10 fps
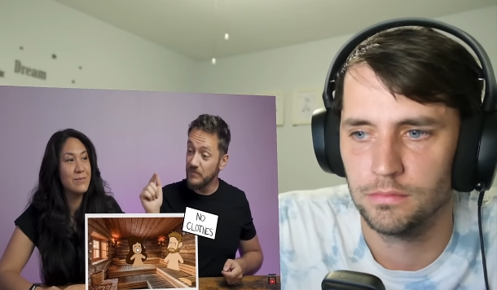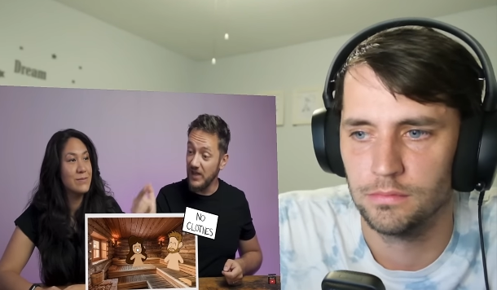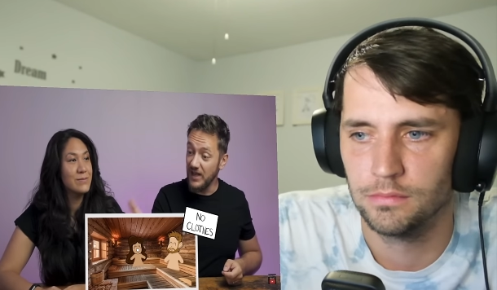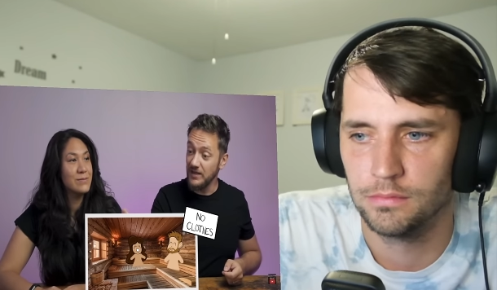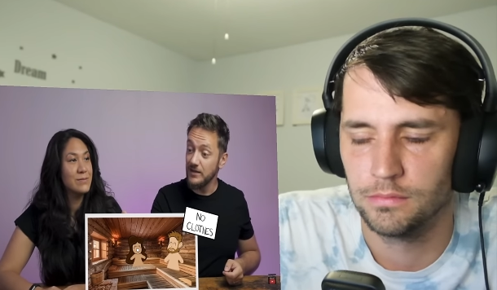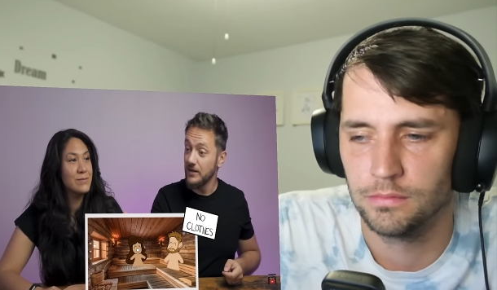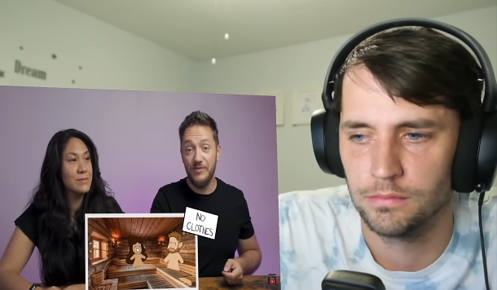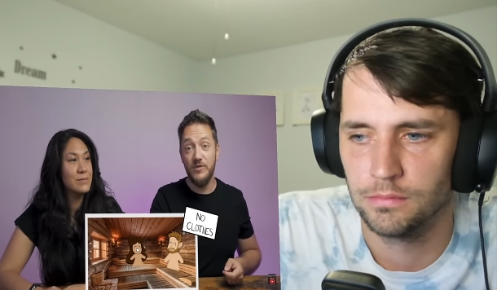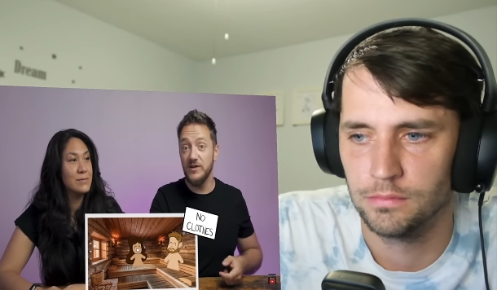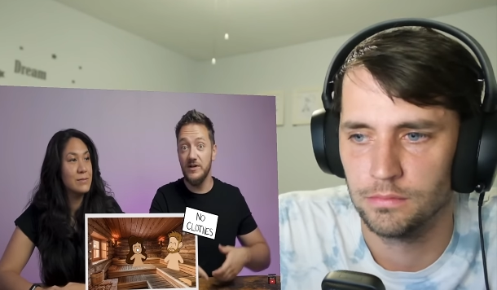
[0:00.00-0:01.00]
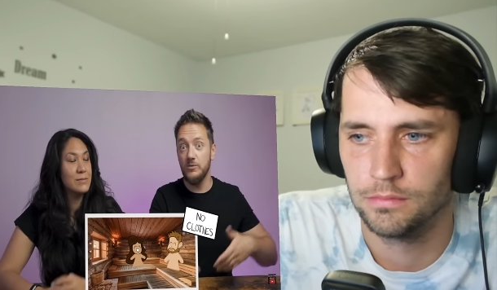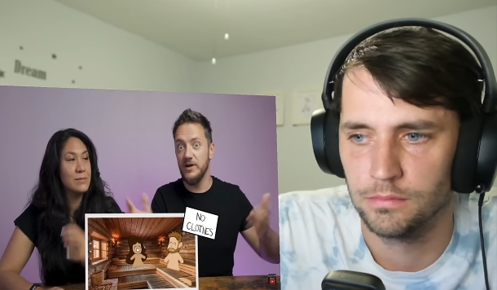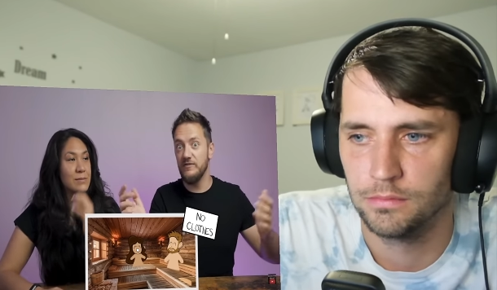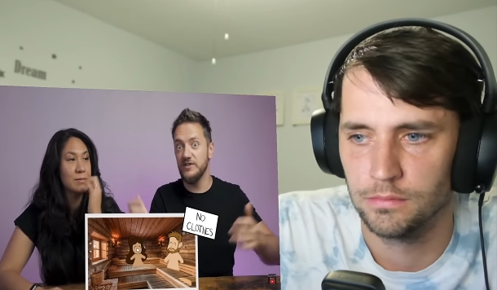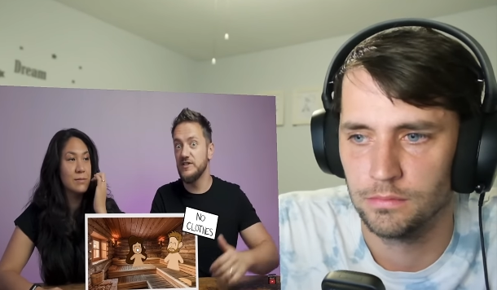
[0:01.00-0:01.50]
Speaker 1: can get the
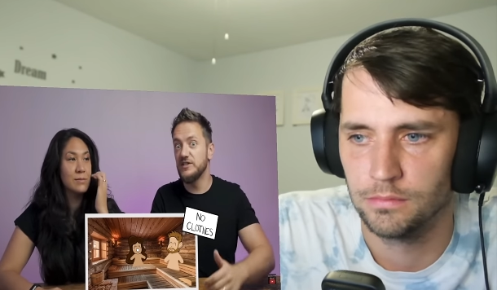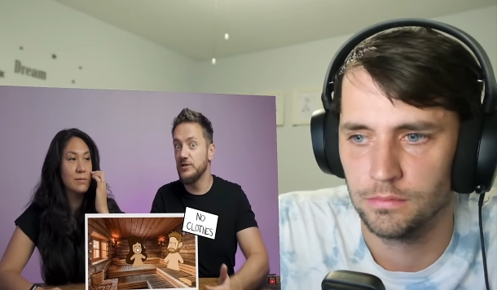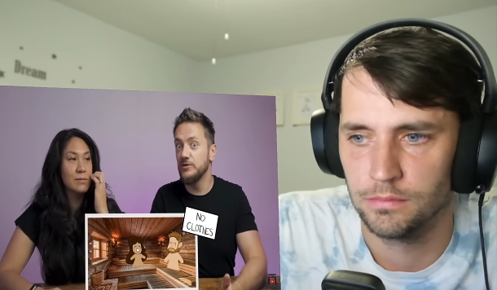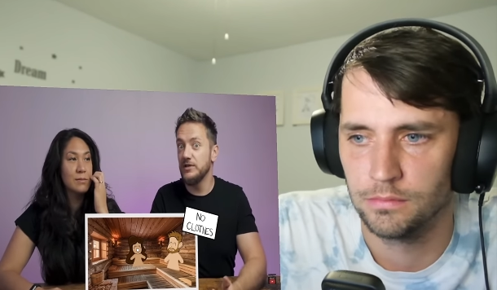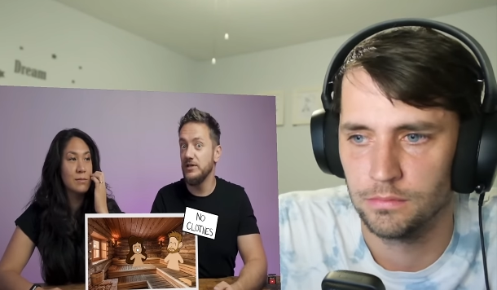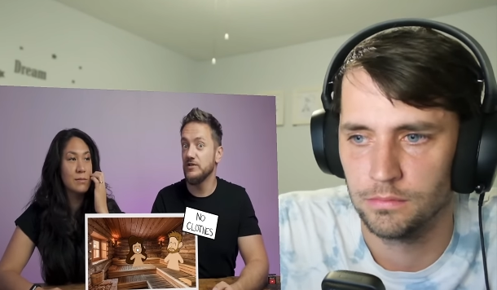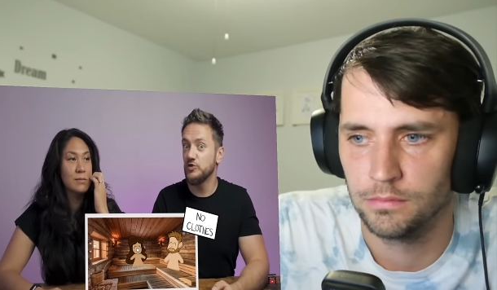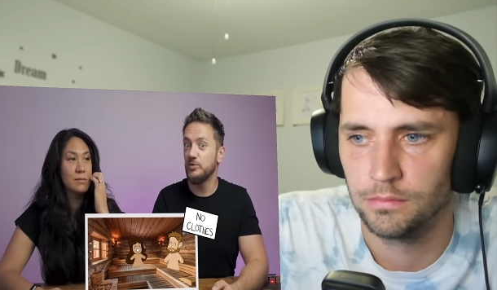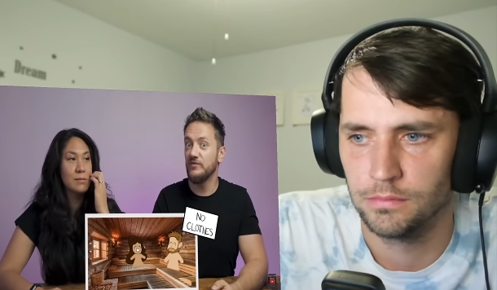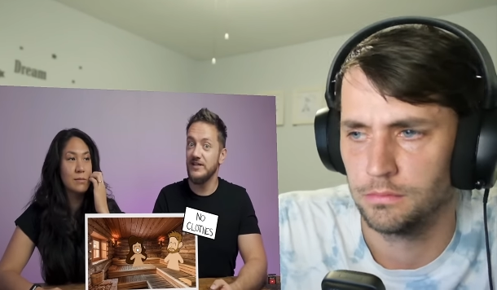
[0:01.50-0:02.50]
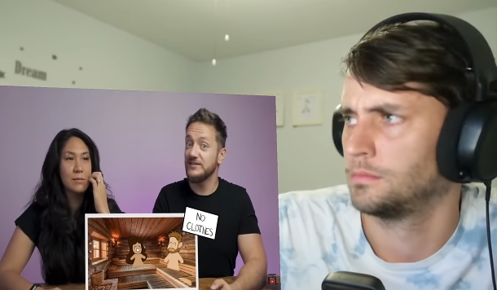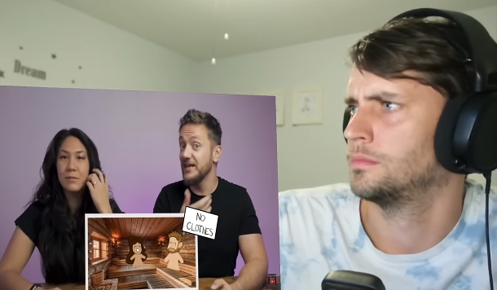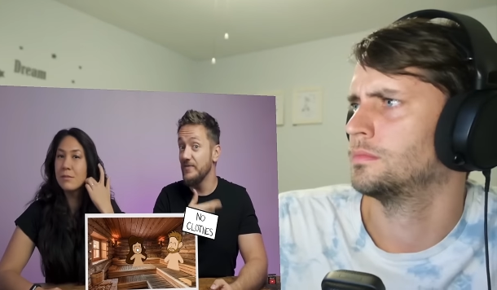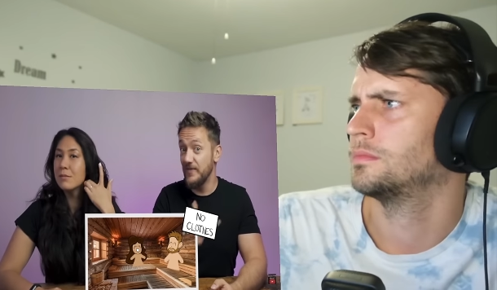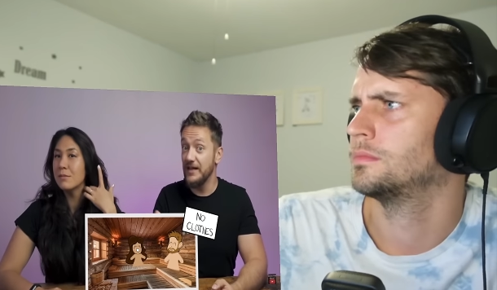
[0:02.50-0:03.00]
whatever security or supervisors
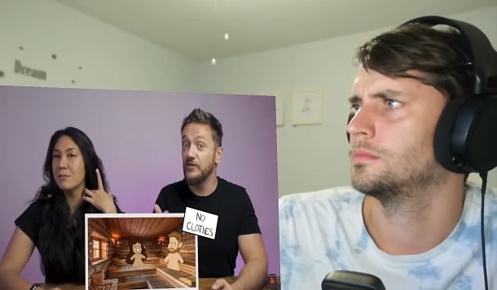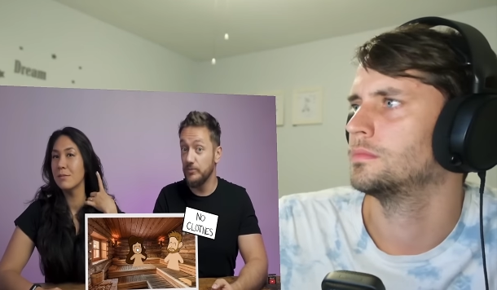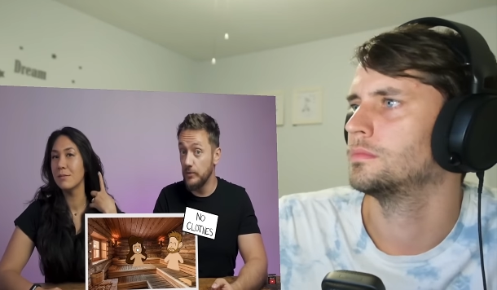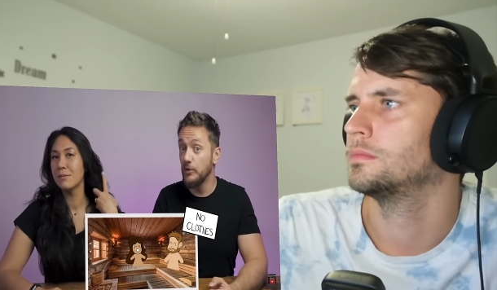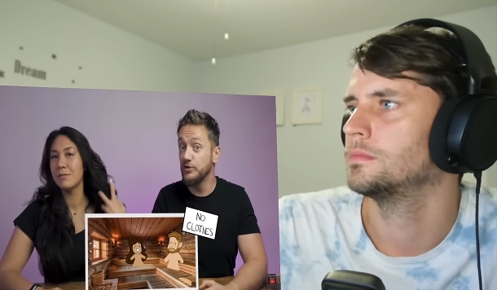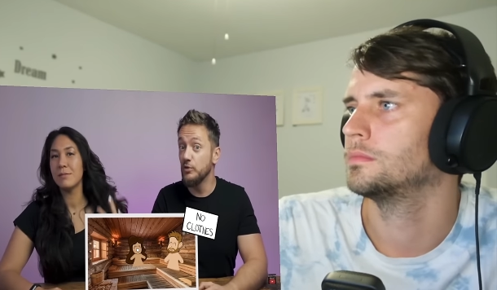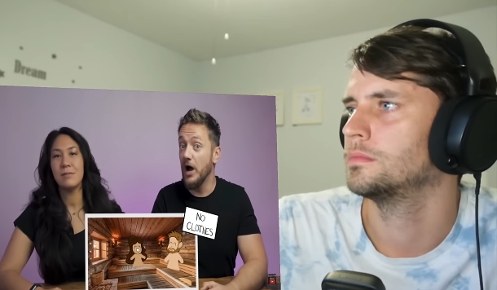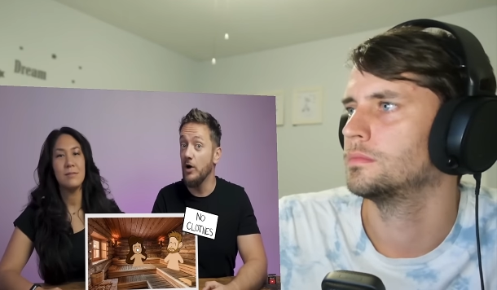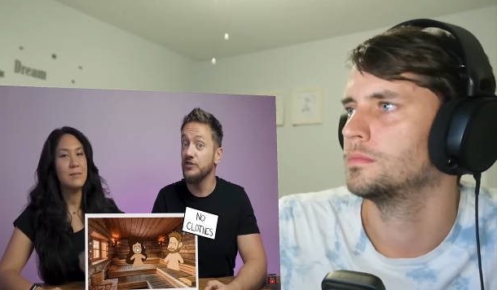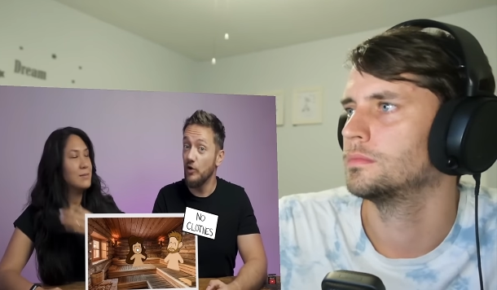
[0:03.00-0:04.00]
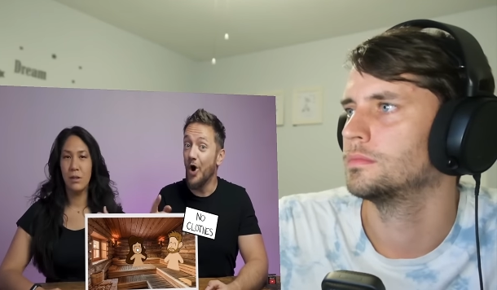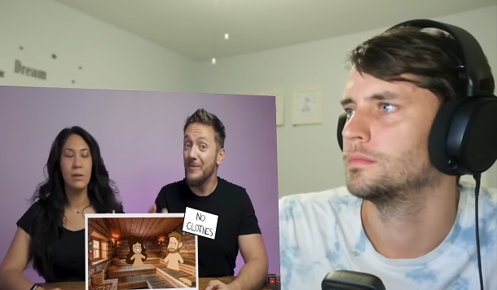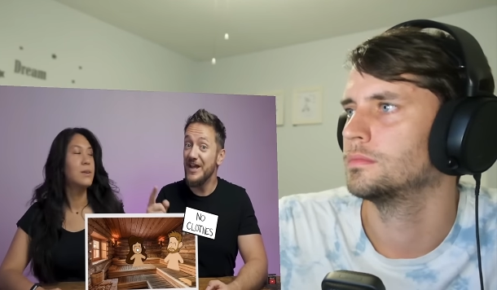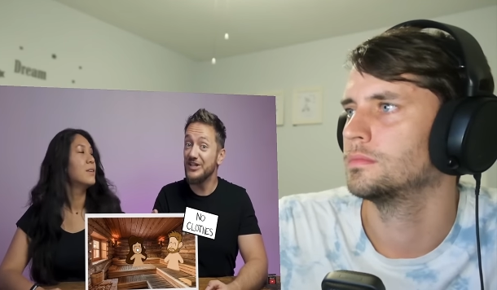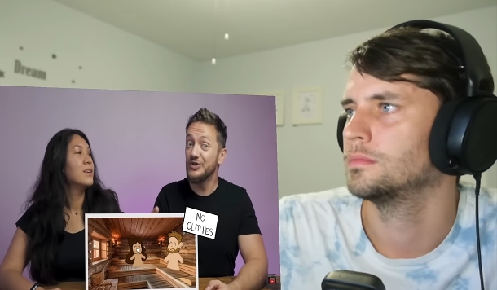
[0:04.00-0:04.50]
and they'll throw you out or
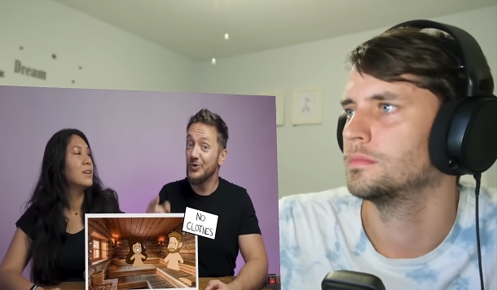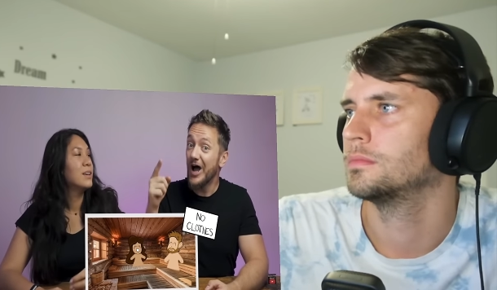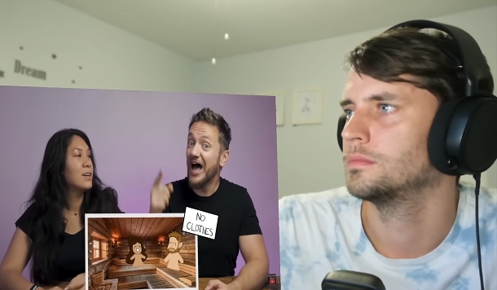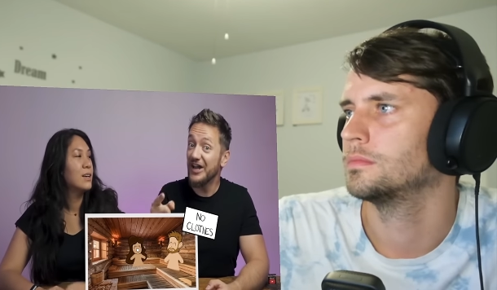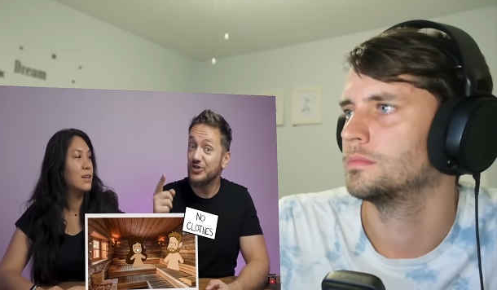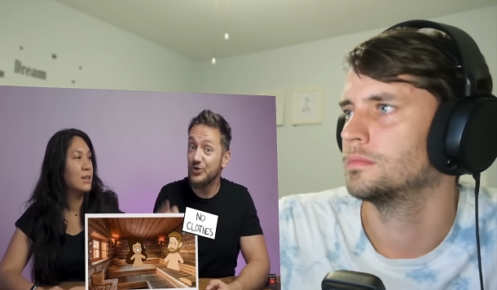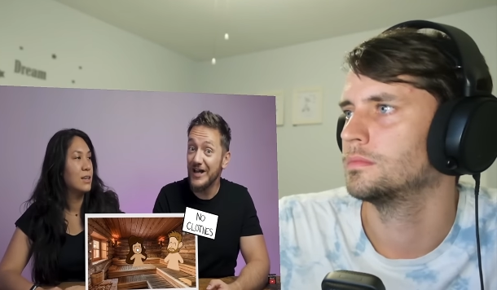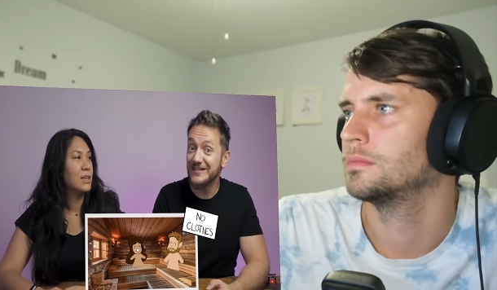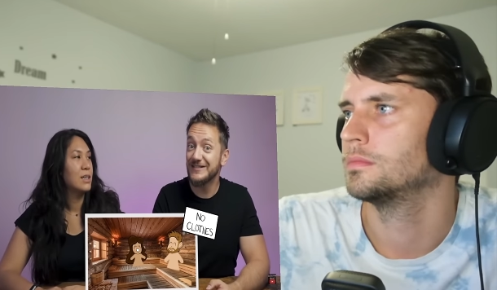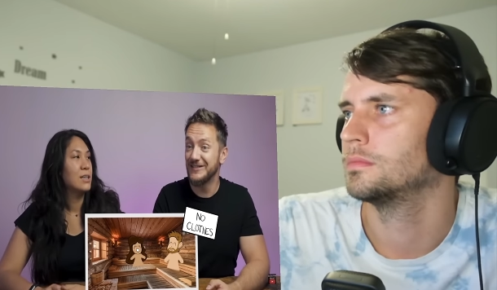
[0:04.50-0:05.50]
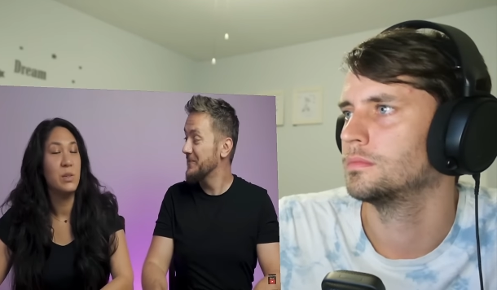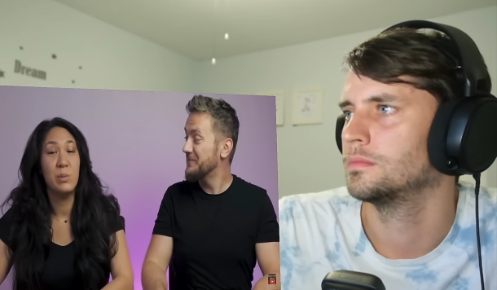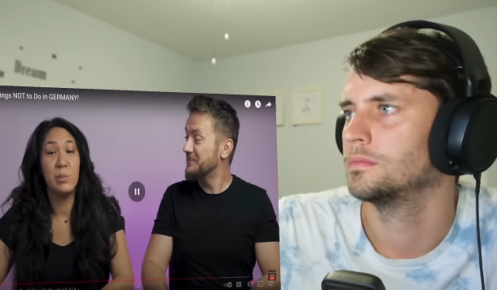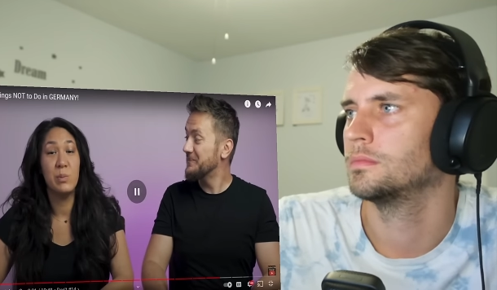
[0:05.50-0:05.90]
make you undress. You